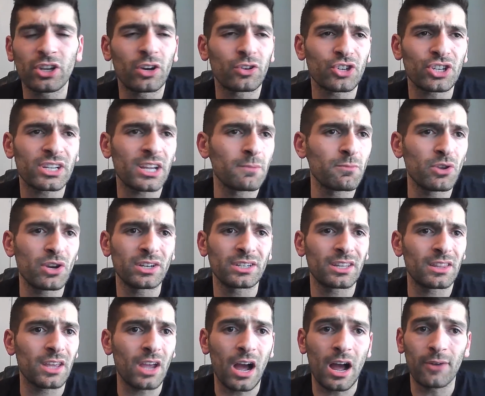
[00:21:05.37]
just commuting to
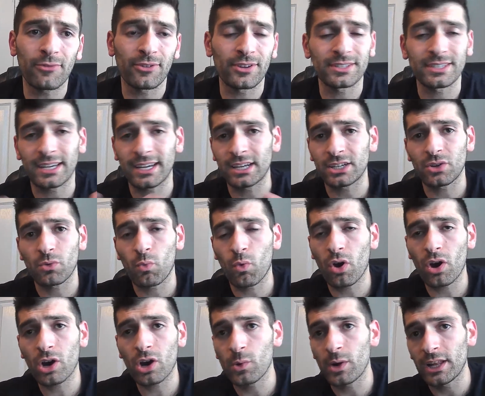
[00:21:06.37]
the office, I get to
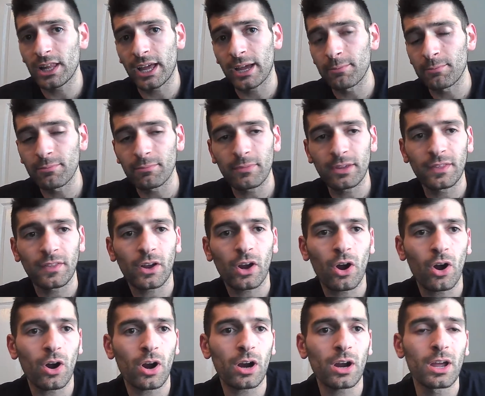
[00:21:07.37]
work while I'm in the
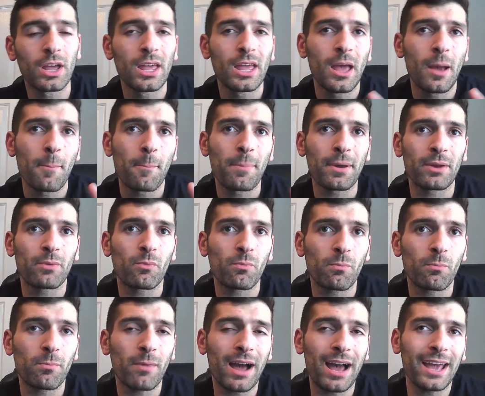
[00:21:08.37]
car. But
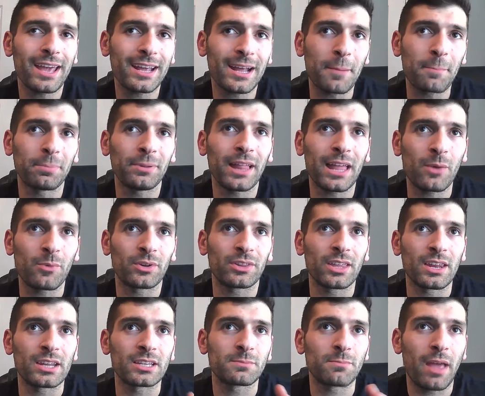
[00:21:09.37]
my complaint with
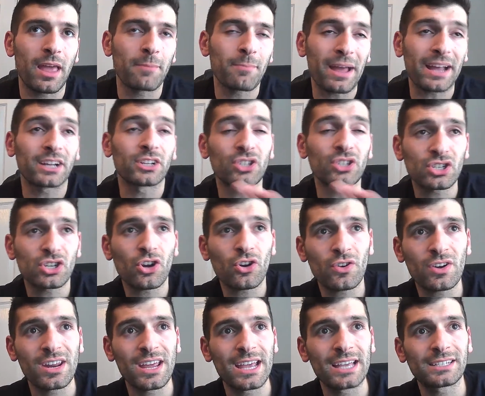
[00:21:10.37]
it is, and my
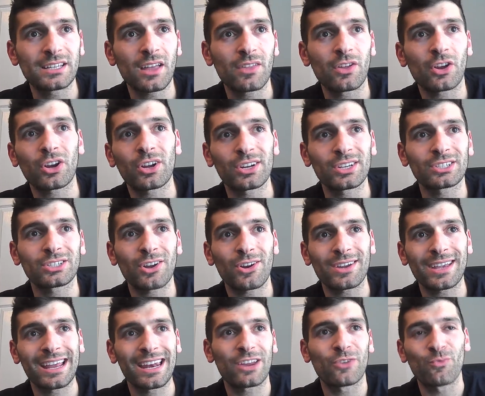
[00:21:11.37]
concern is, they're going to
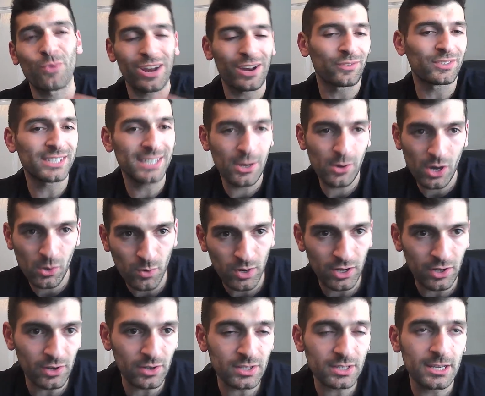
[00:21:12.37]
start getting rid of steering
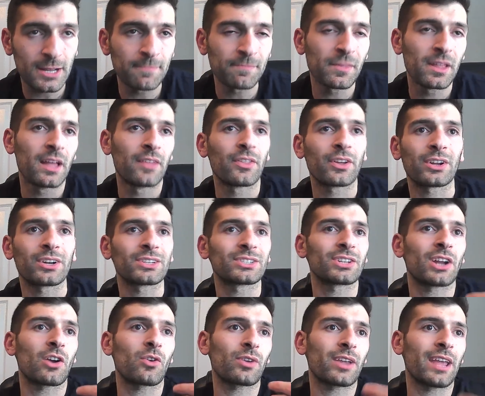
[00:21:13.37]
wheels. They're going to
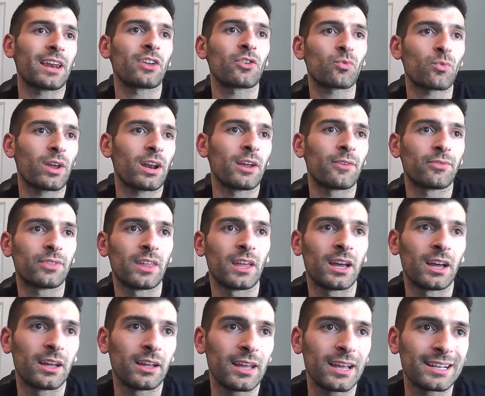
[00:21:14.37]
start getting rid of
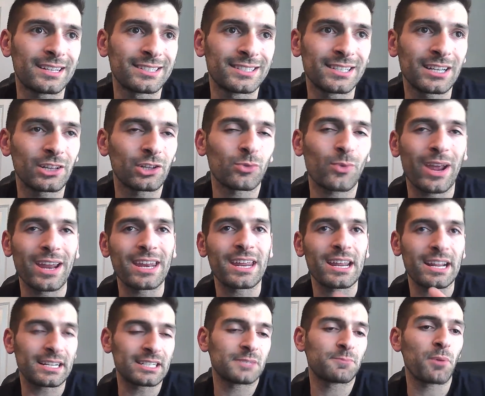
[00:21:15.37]
the exhilarating
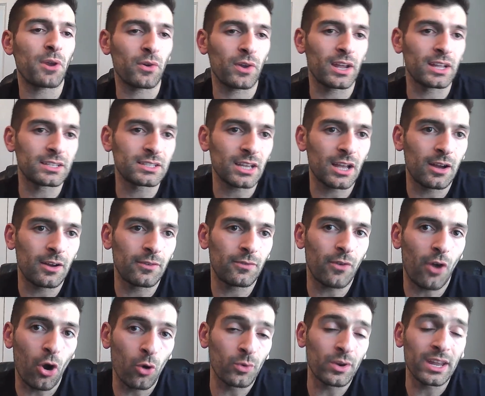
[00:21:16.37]
experience of
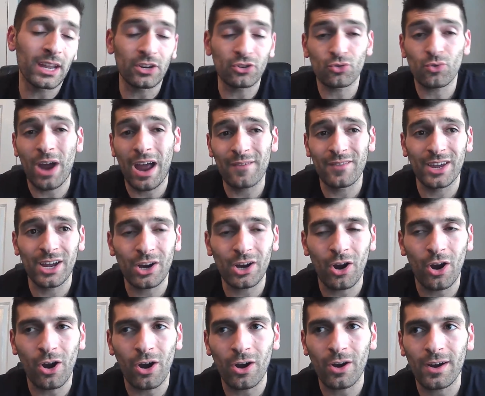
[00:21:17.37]
owning and driving a
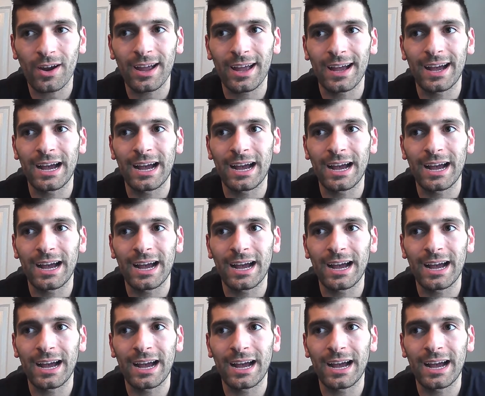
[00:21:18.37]
car.